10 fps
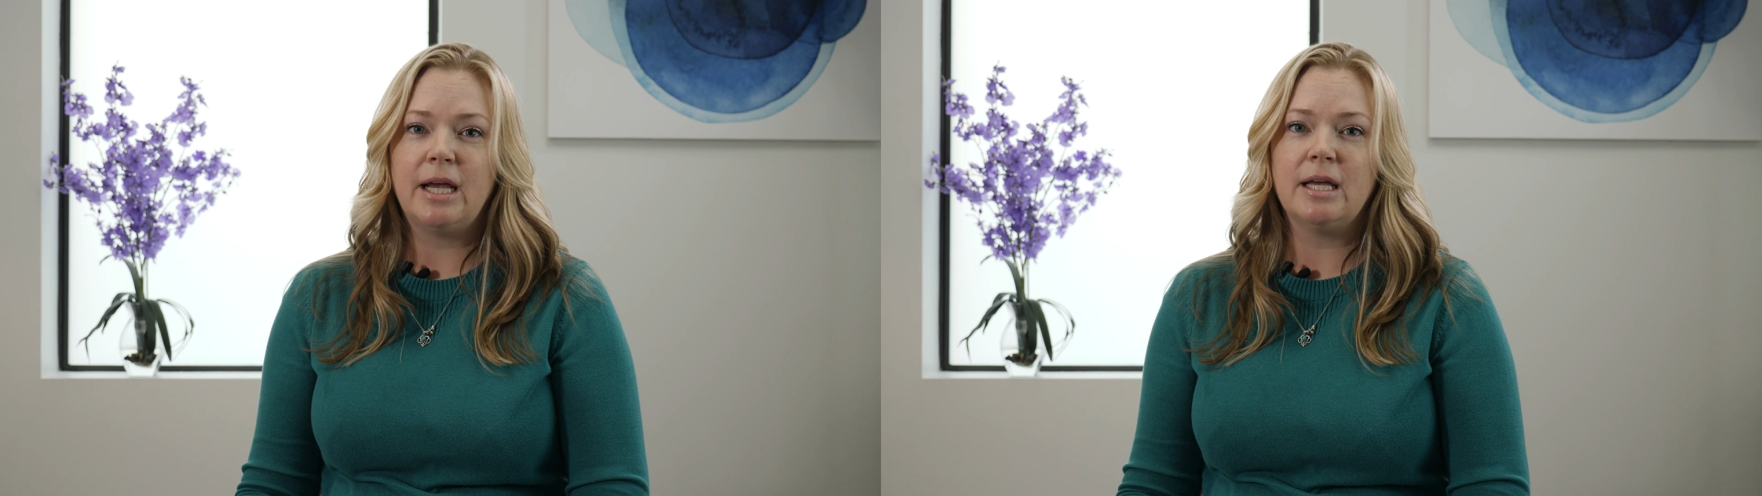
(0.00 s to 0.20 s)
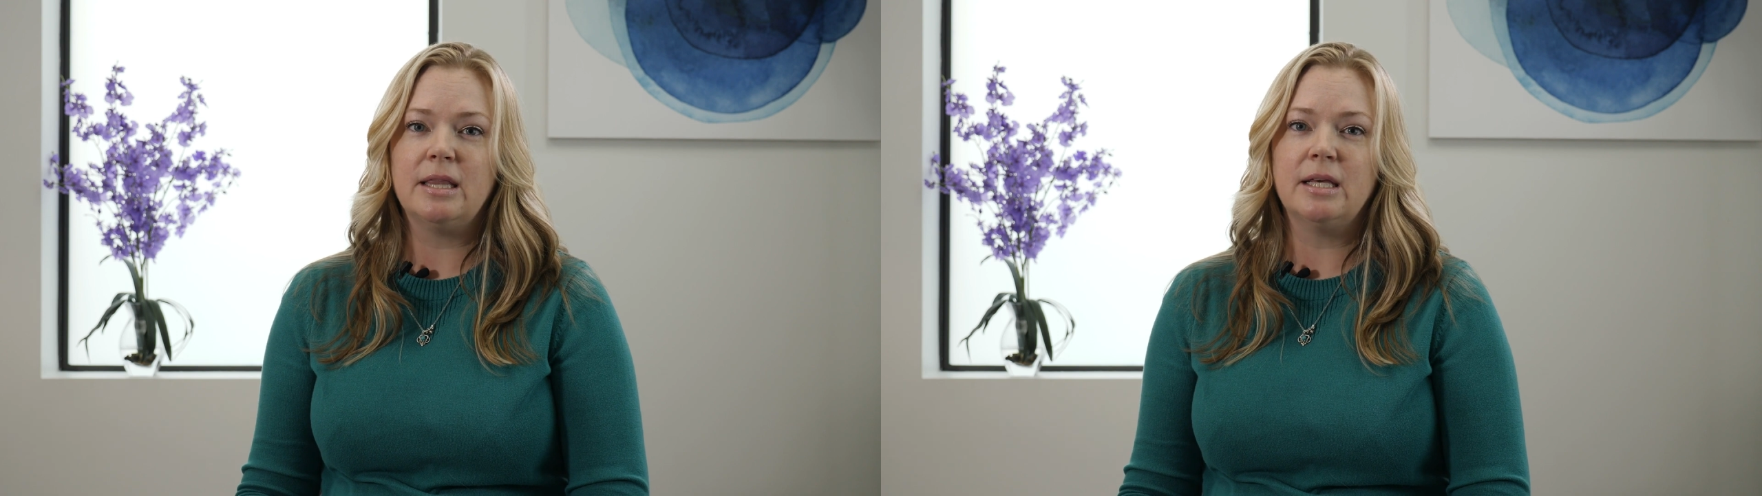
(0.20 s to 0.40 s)

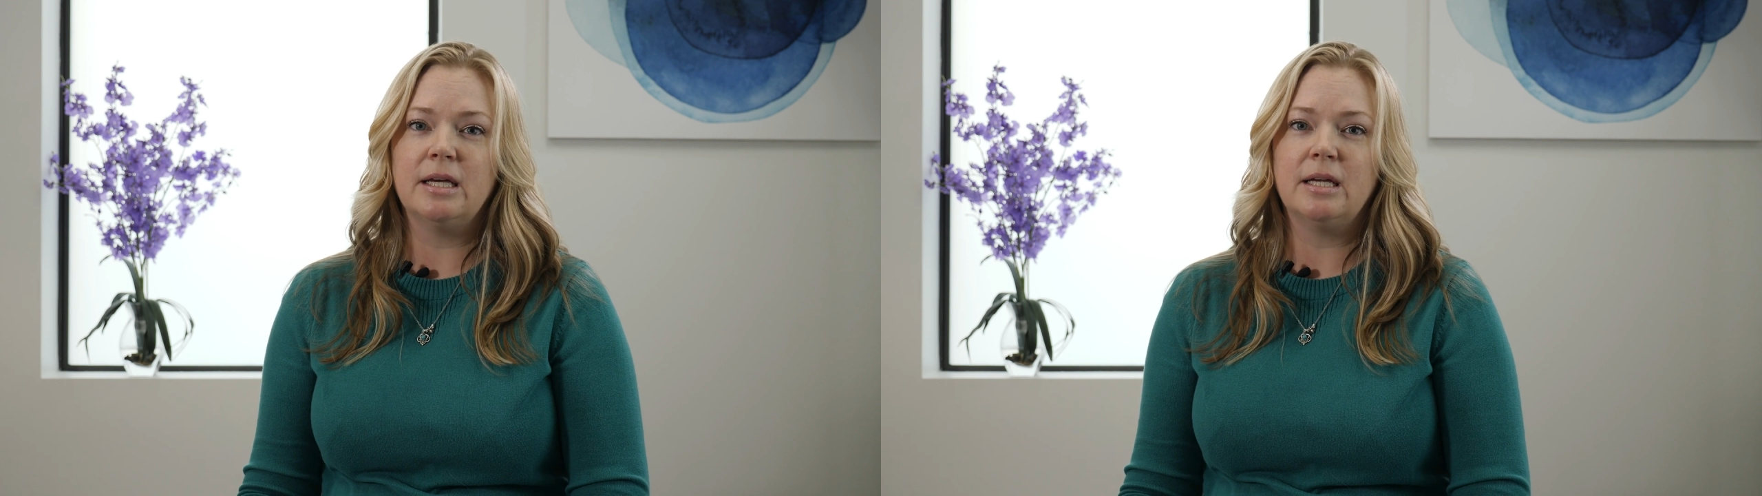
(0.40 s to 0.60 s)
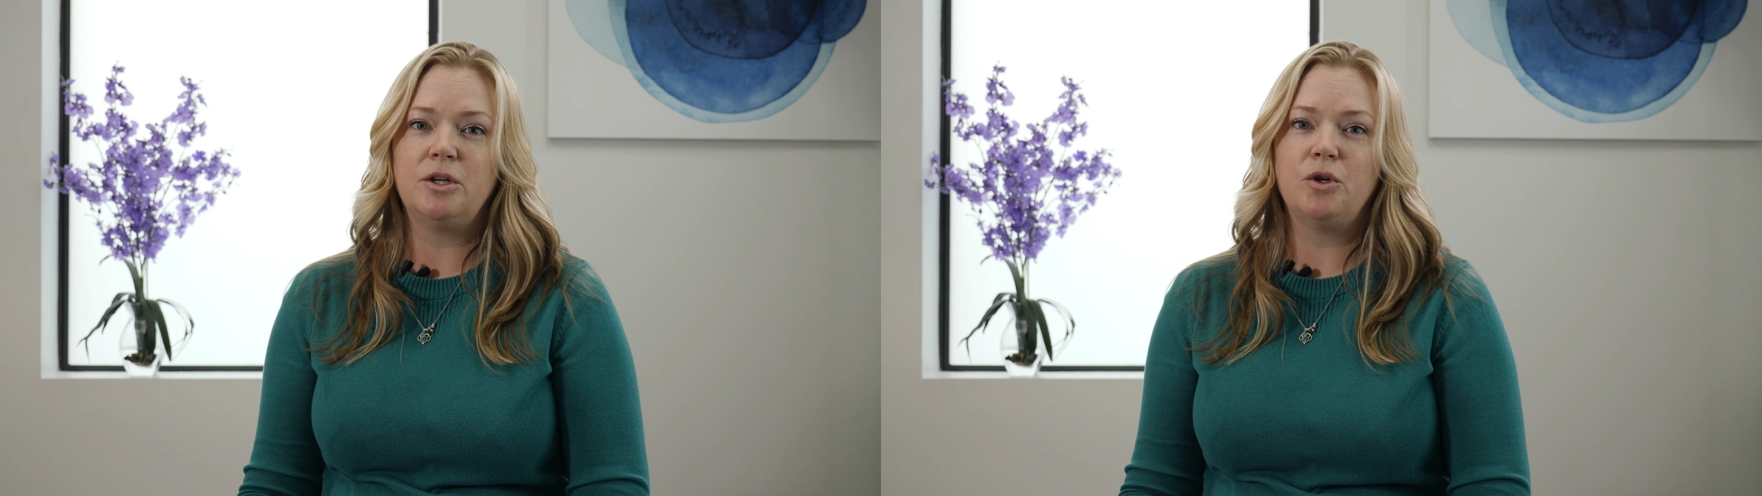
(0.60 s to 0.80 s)
and
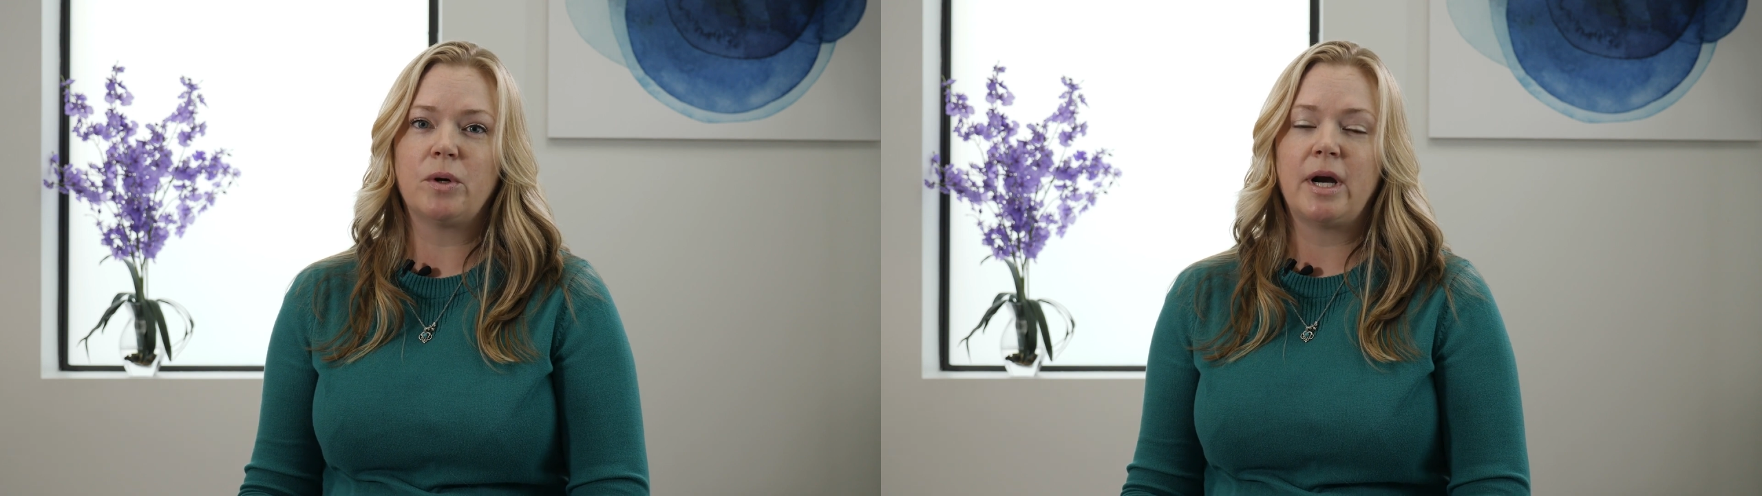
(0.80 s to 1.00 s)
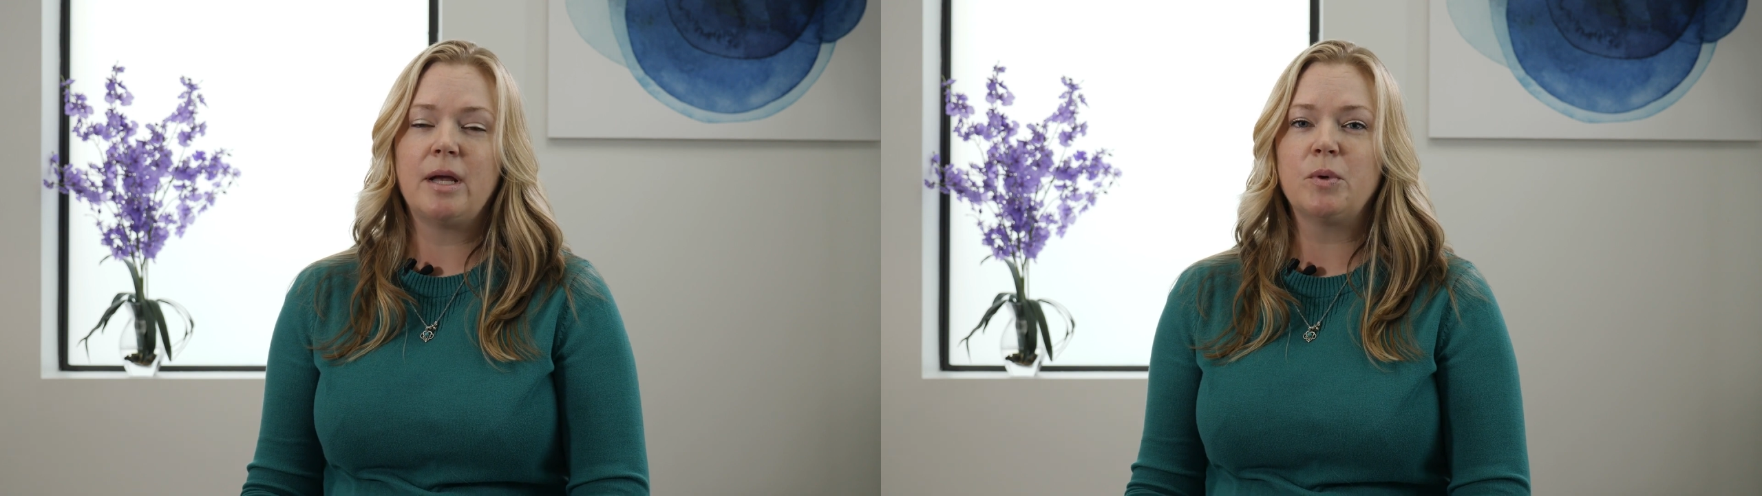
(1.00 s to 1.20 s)
then you
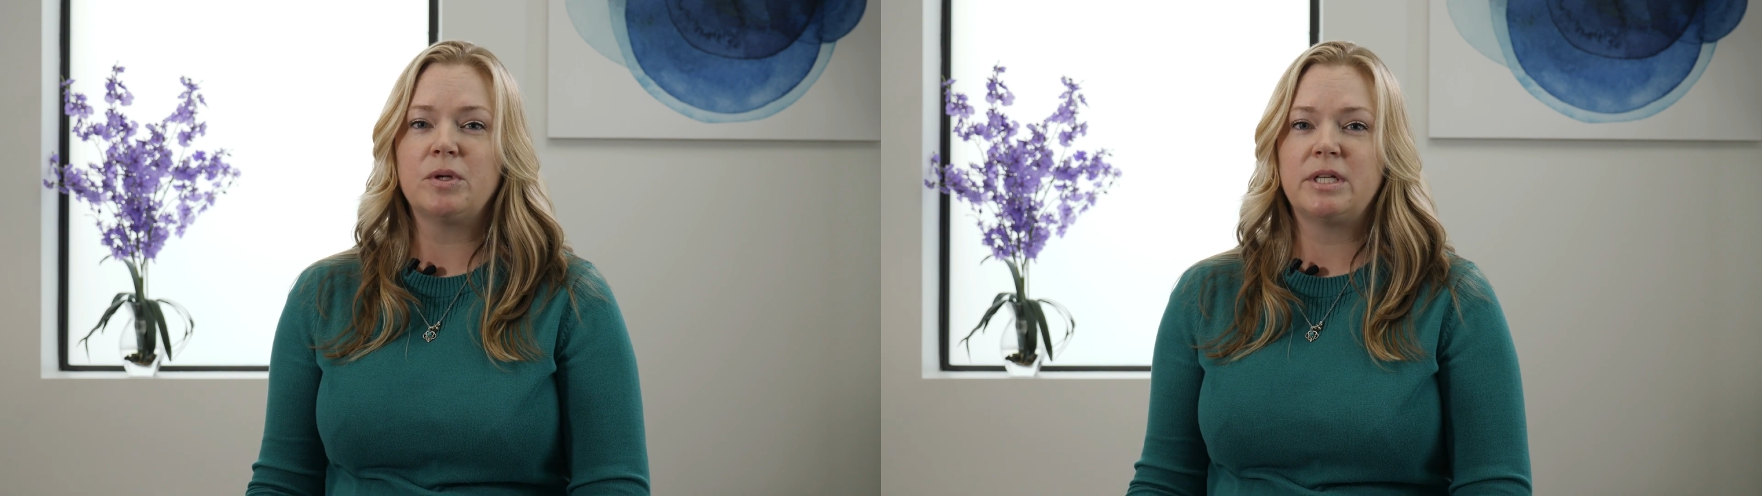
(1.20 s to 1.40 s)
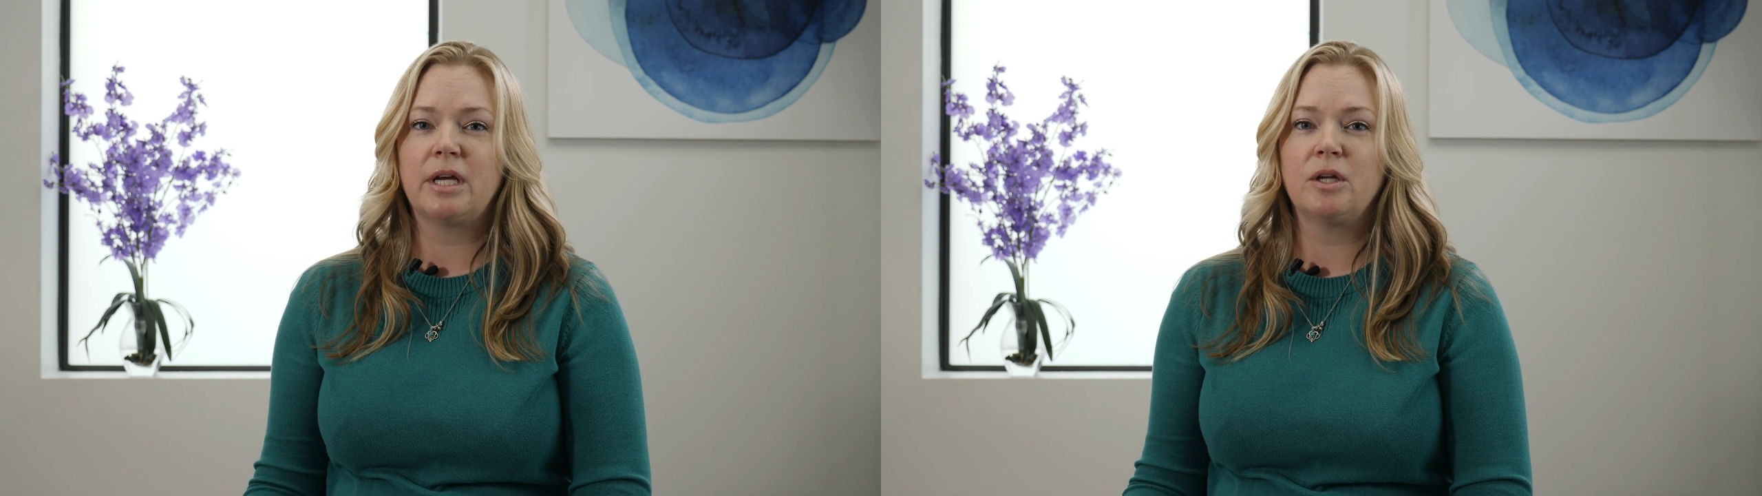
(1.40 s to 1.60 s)
are able
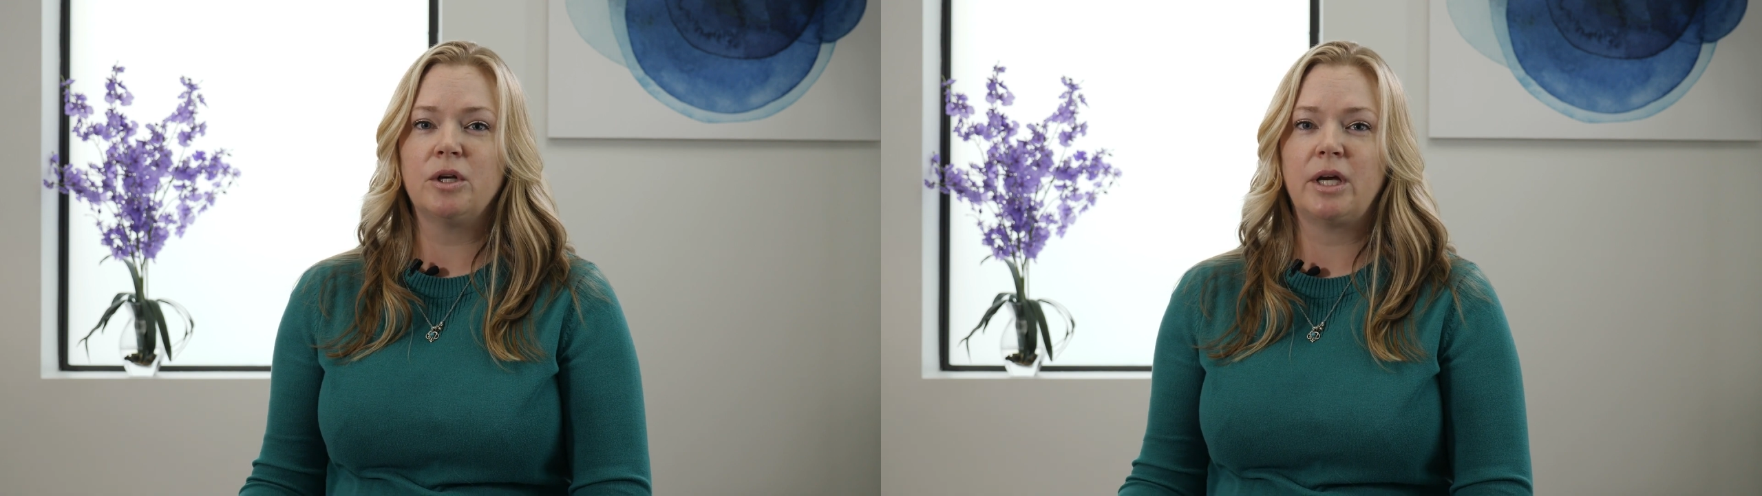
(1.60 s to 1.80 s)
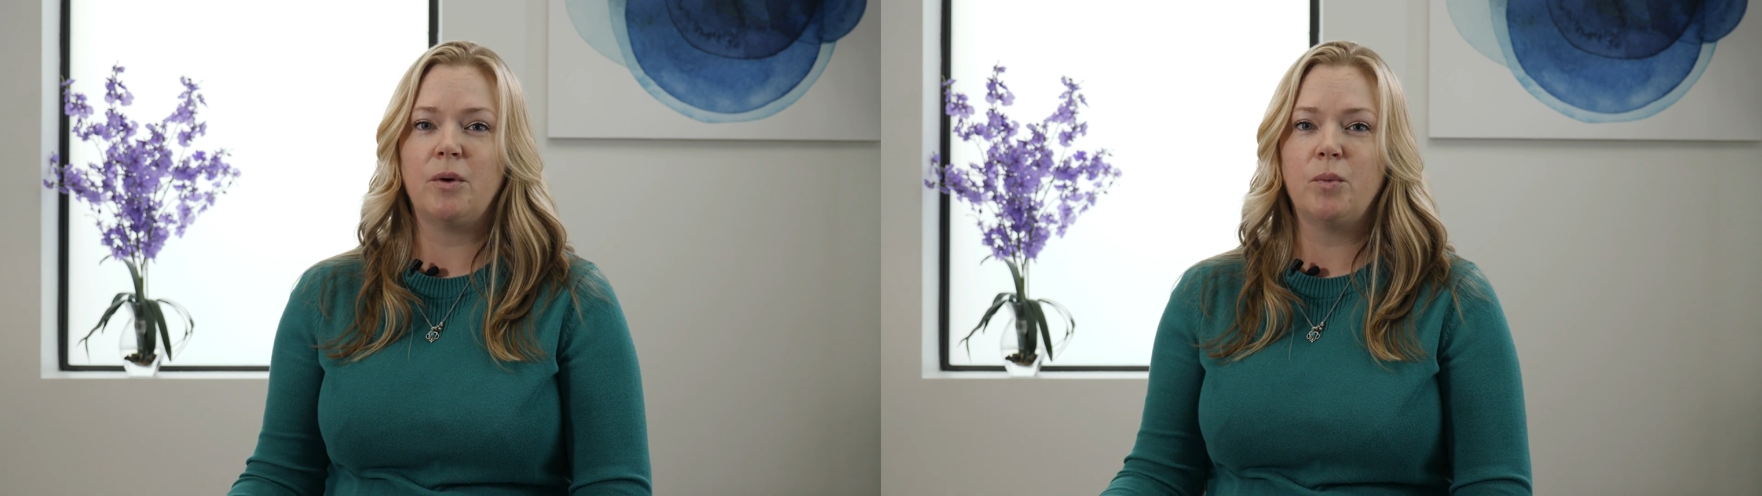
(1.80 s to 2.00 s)
to take a look at